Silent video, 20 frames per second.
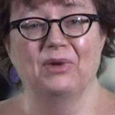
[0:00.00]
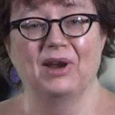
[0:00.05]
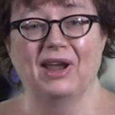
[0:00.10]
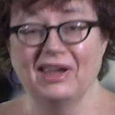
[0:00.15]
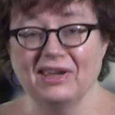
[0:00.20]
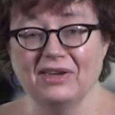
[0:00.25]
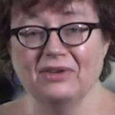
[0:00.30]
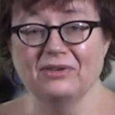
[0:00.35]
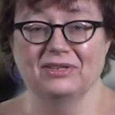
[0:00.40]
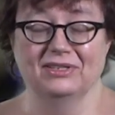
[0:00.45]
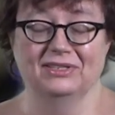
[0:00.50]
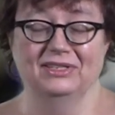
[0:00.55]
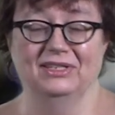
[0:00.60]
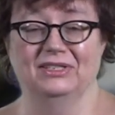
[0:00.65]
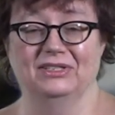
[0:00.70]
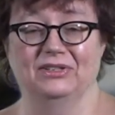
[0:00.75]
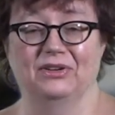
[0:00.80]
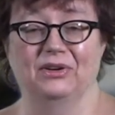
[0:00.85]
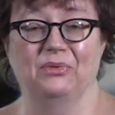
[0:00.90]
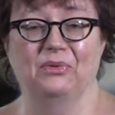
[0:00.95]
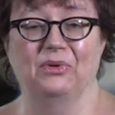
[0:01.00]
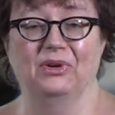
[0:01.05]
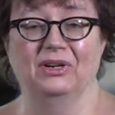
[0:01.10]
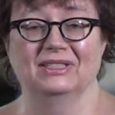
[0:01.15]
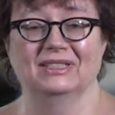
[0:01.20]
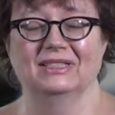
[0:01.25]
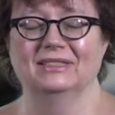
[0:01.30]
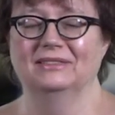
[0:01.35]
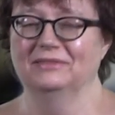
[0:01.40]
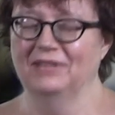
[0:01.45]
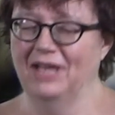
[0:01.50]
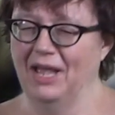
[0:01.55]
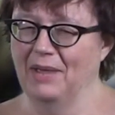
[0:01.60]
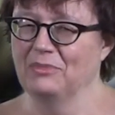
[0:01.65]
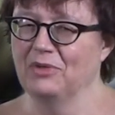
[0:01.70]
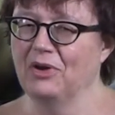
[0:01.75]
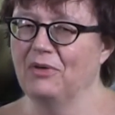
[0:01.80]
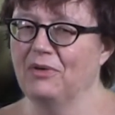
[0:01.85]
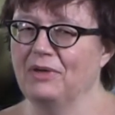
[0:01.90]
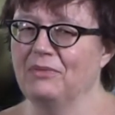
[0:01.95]
When I go to see Star Wars, and
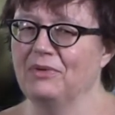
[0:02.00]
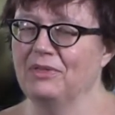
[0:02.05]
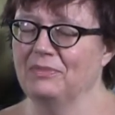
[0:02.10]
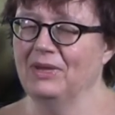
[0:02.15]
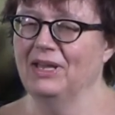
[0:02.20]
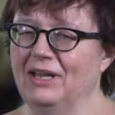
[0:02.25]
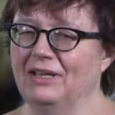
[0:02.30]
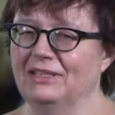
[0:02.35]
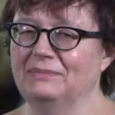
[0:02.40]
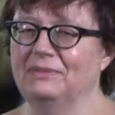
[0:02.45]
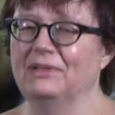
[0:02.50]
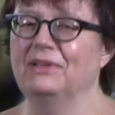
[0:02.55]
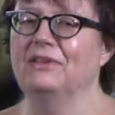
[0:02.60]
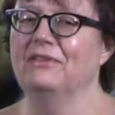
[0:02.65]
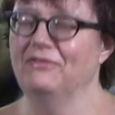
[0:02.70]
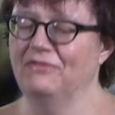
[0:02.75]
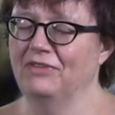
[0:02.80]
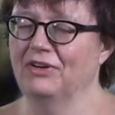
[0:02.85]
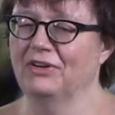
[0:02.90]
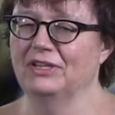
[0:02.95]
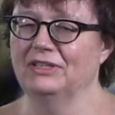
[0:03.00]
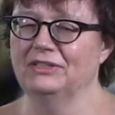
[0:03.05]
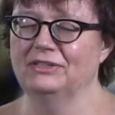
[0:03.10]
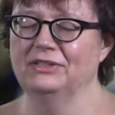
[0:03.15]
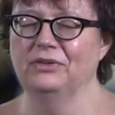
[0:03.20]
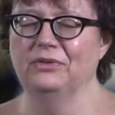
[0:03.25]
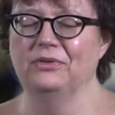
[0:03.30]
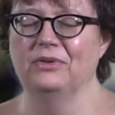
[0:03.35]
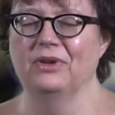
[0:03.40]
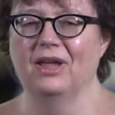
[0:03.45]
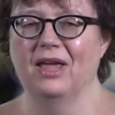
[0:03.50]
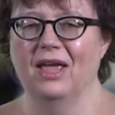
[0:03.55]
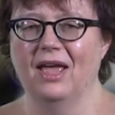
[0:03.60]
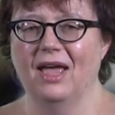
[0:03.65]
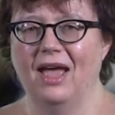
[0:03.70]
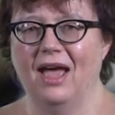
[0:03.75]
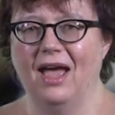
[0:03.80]
I'm going with husband very soon,